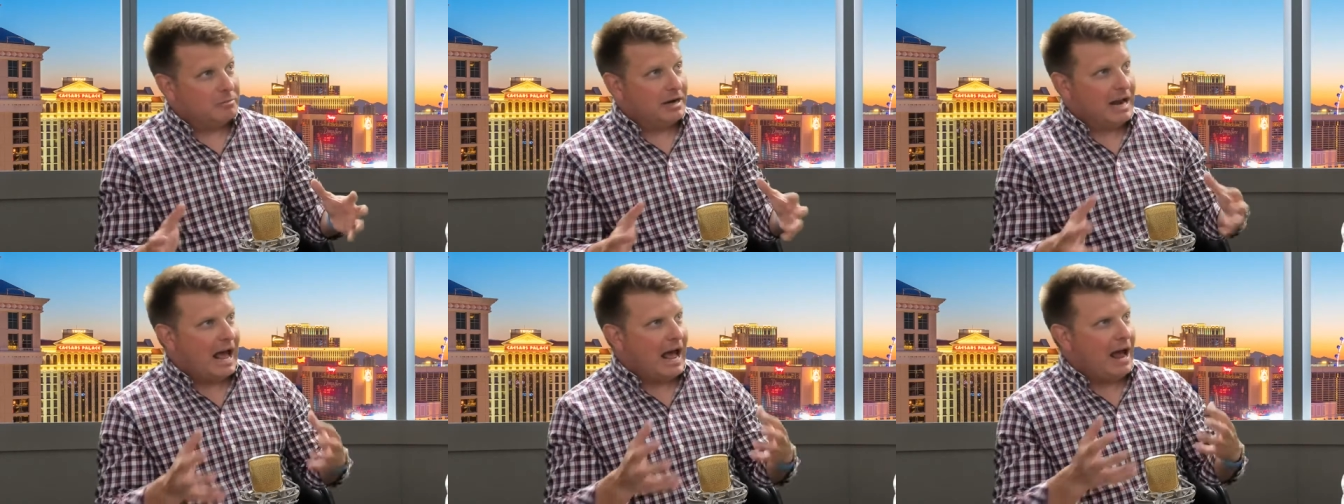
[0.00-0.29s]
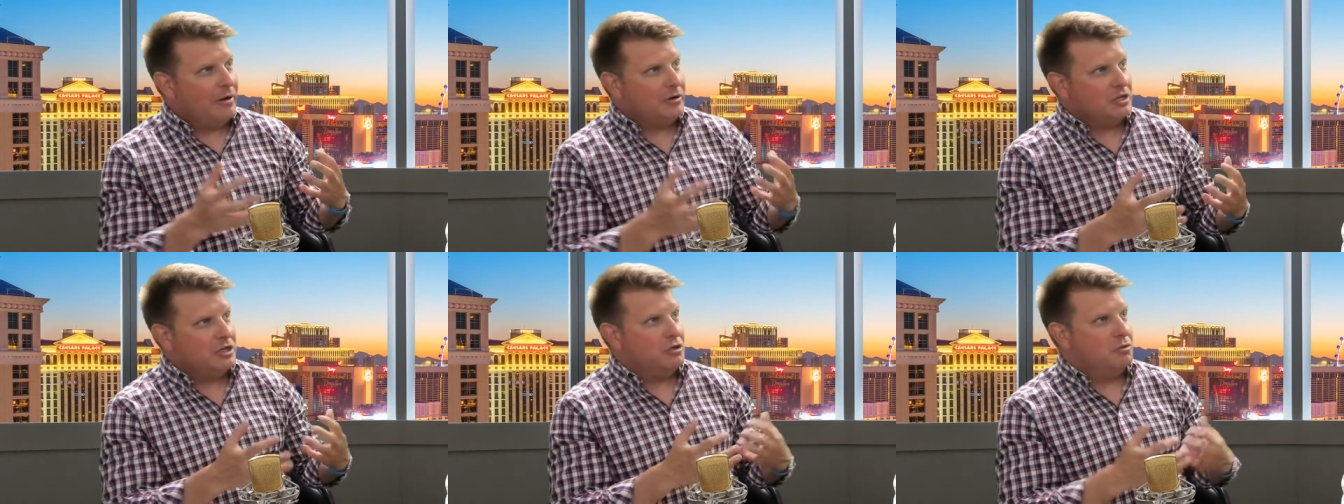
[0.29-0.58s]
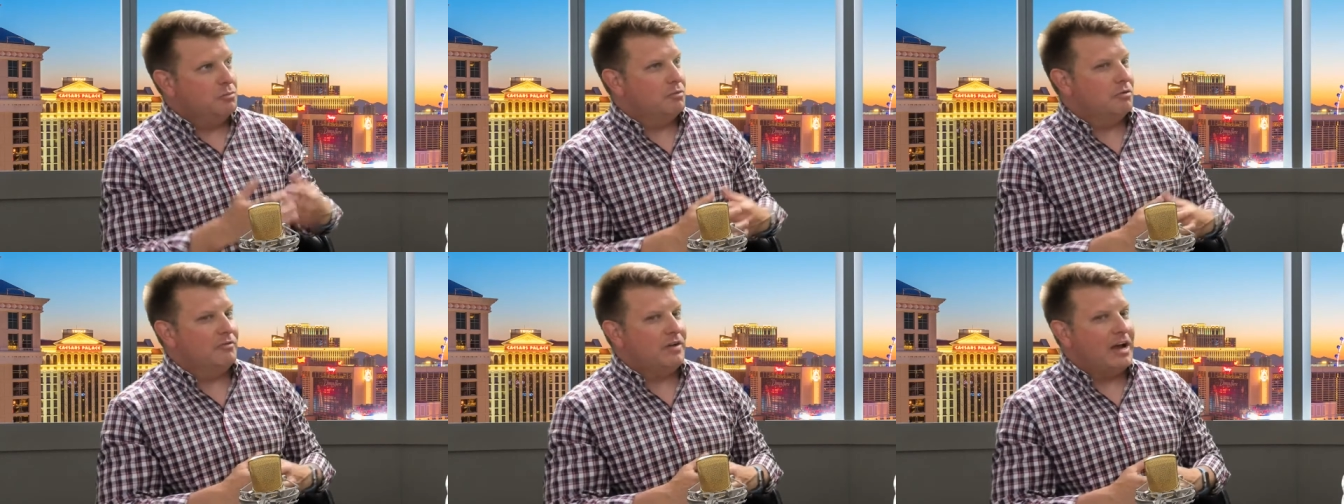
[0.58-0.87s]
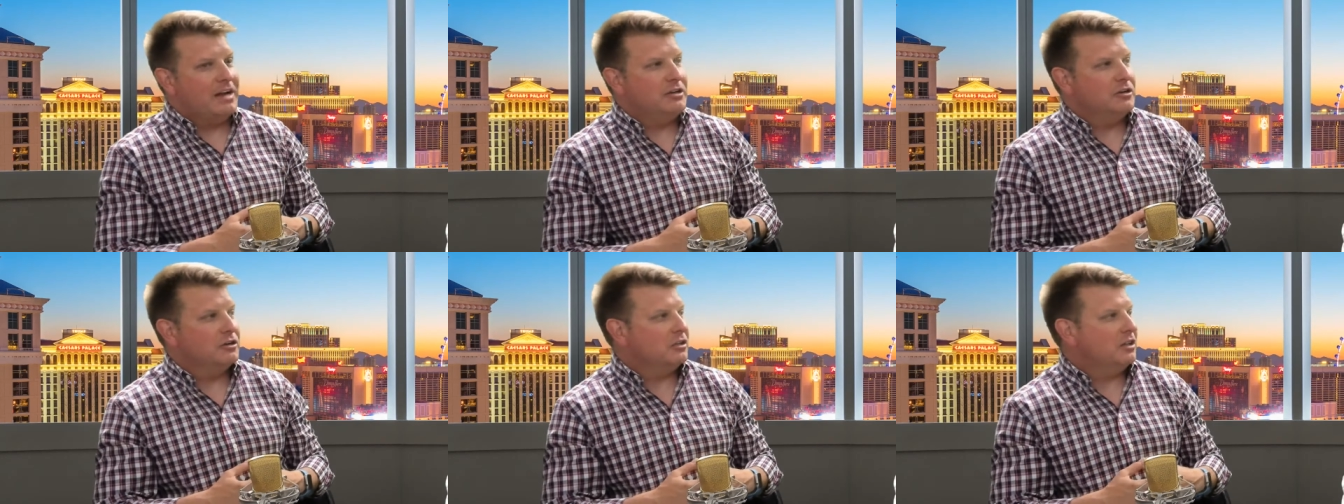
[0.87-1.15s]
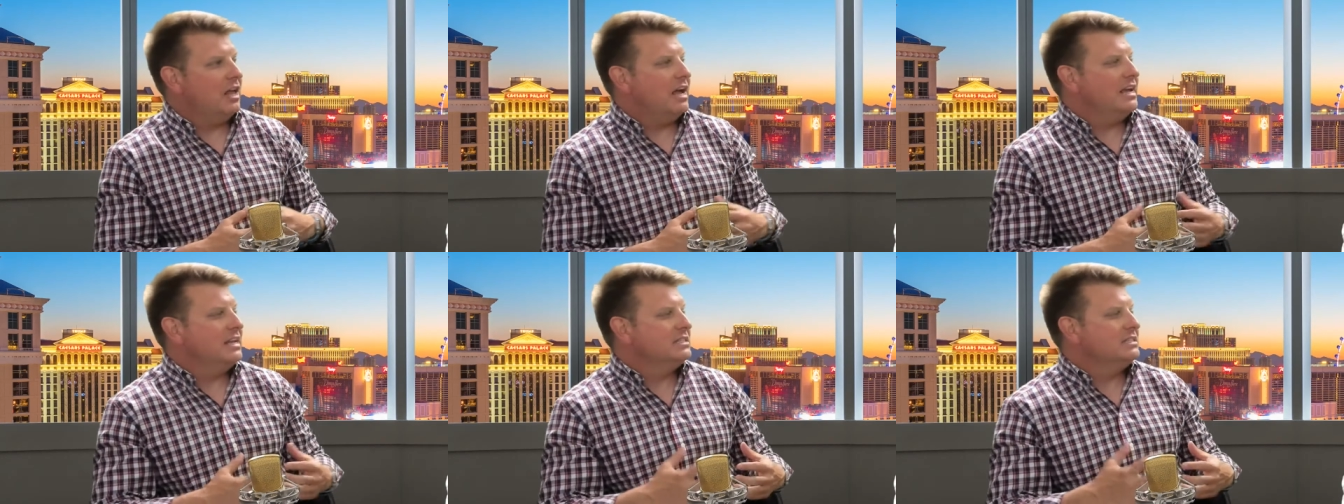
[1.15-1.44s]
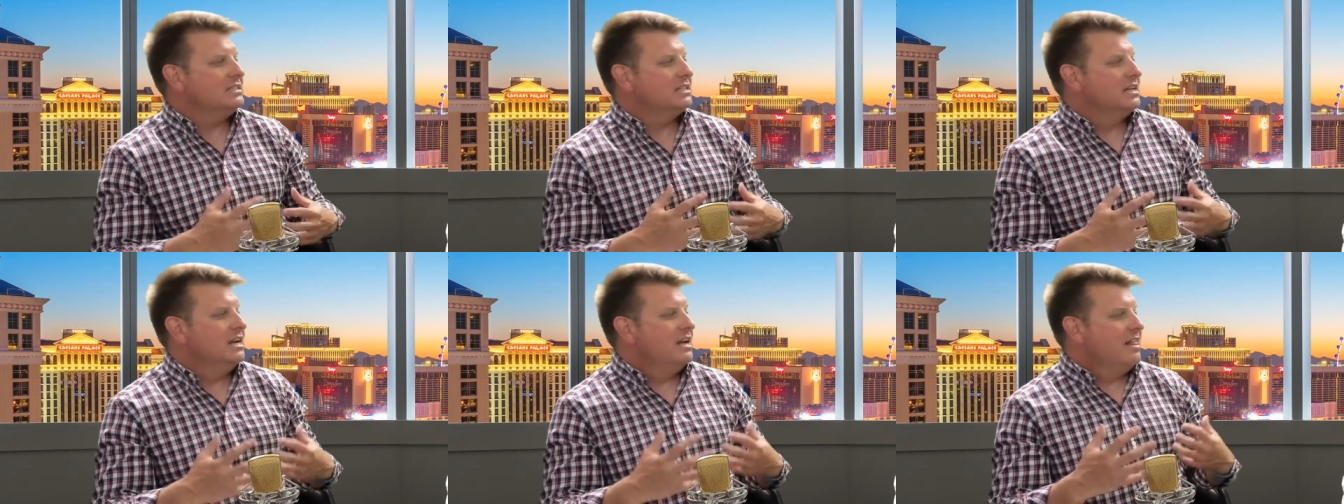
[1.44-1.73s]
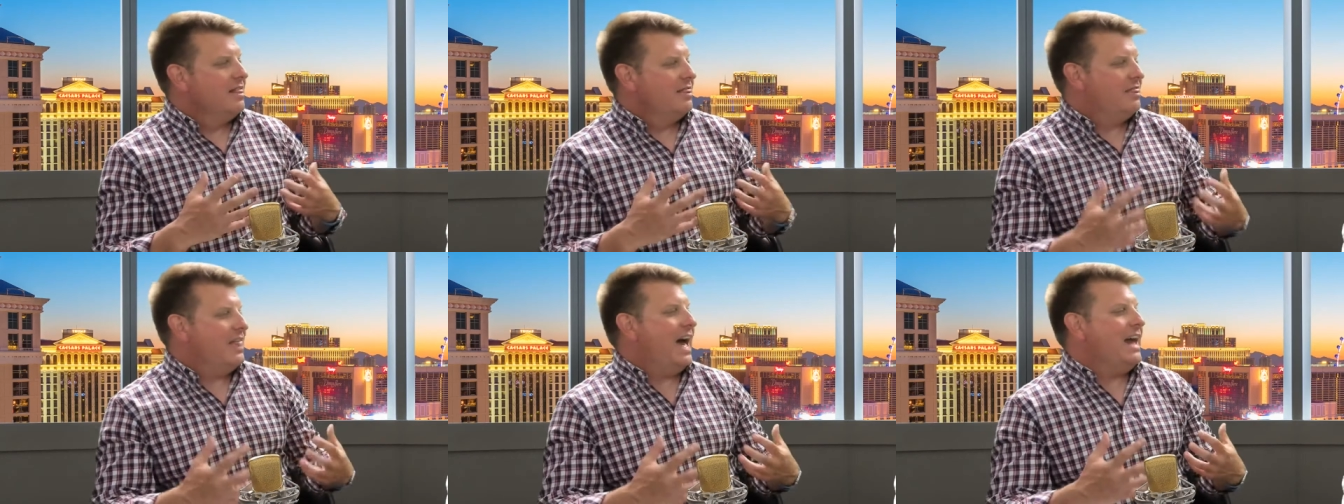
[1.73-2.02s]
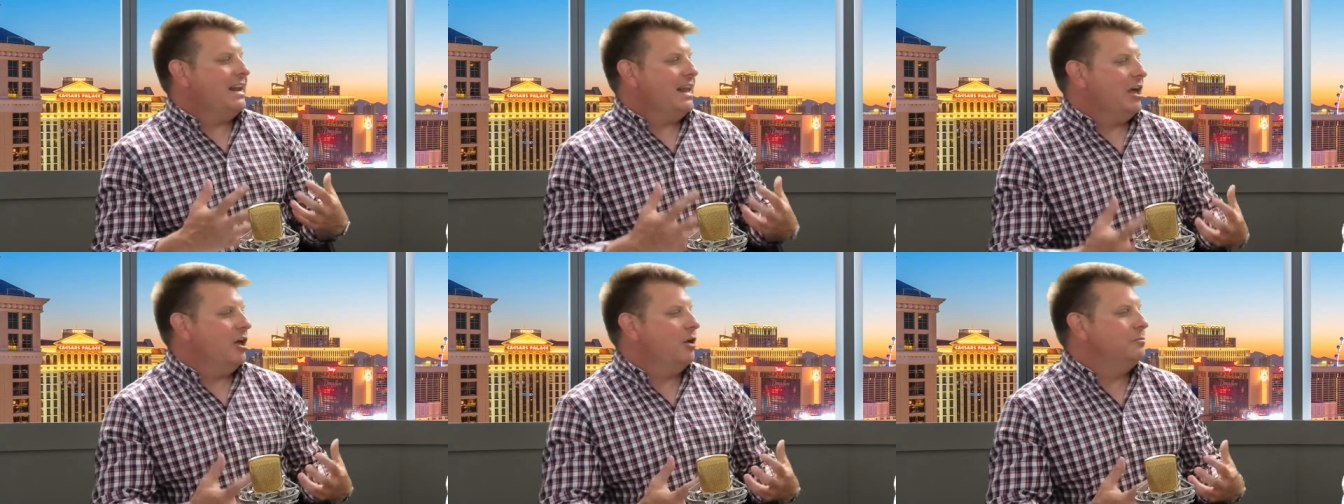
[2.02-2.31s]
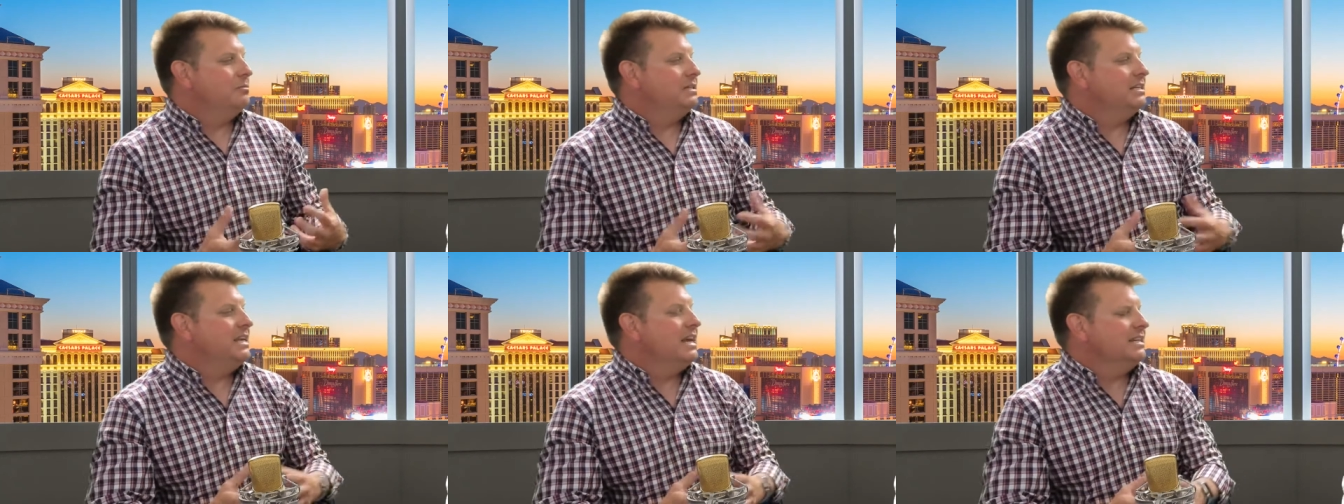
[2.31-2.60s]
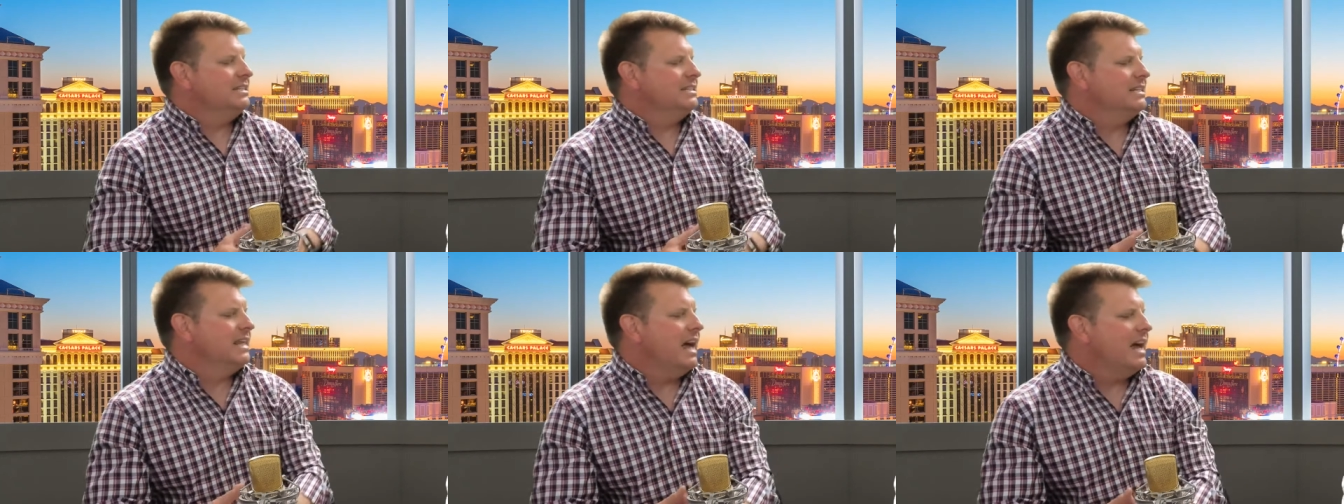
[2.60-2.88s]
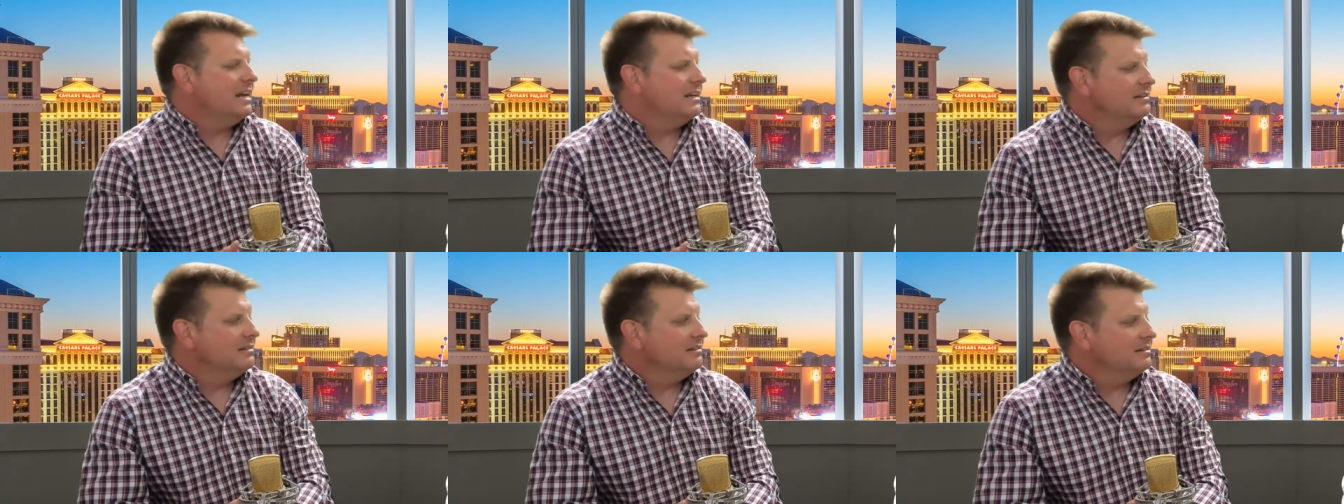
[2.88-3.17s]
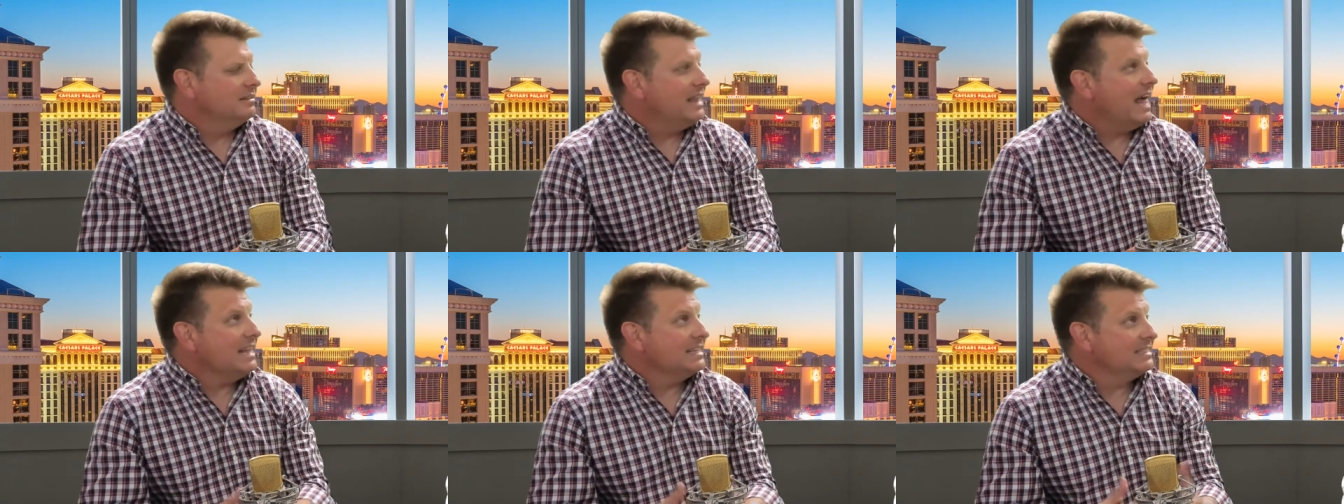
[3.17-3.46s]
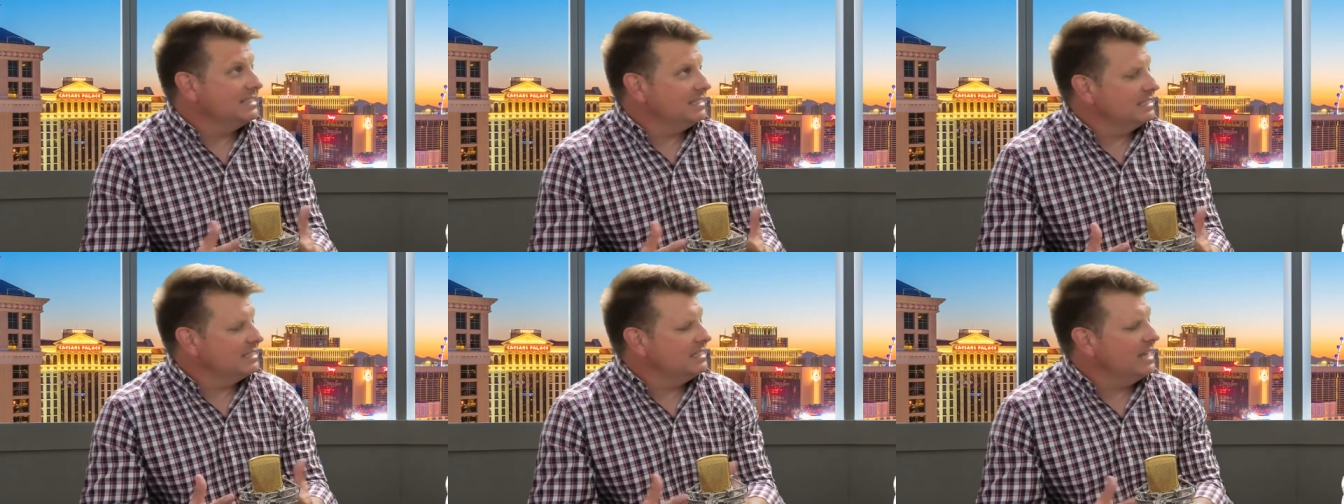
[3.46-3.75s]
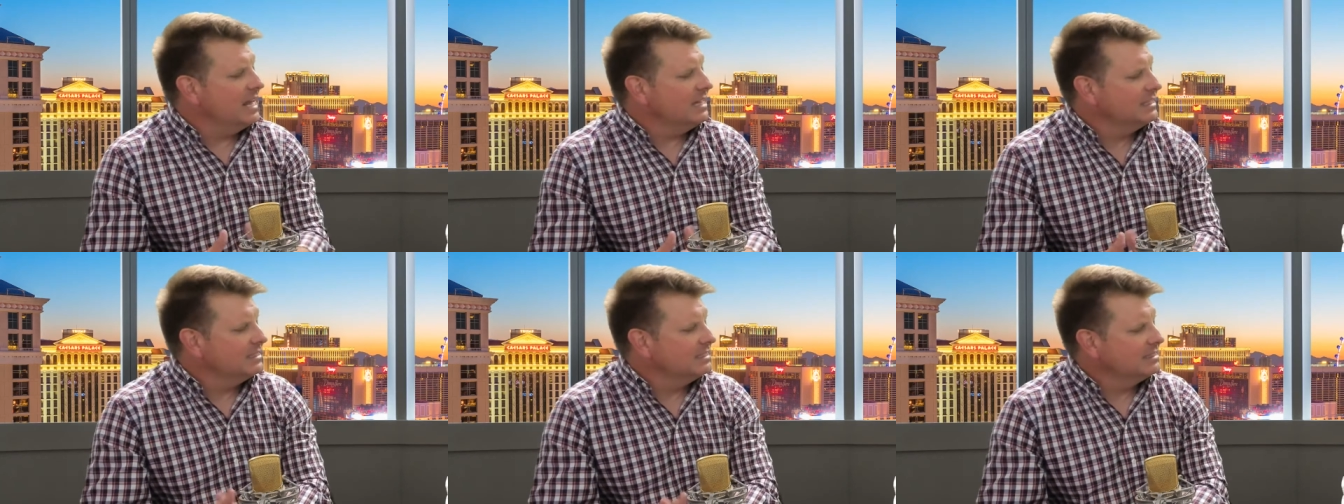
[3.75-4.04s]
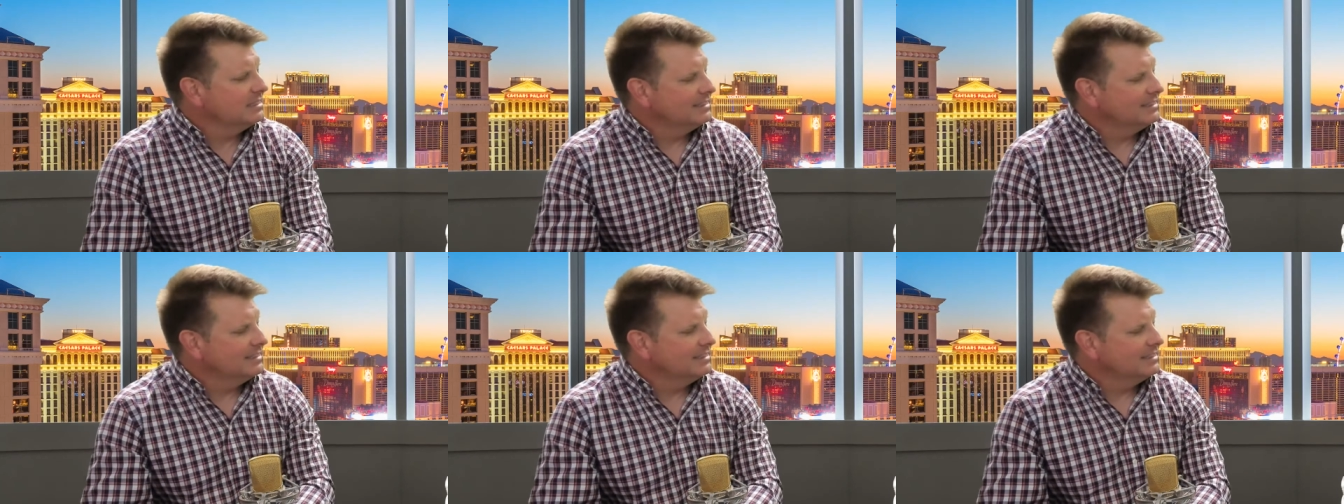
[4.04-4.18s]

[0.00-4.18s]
but how do you provide your clients that help to get to that that success?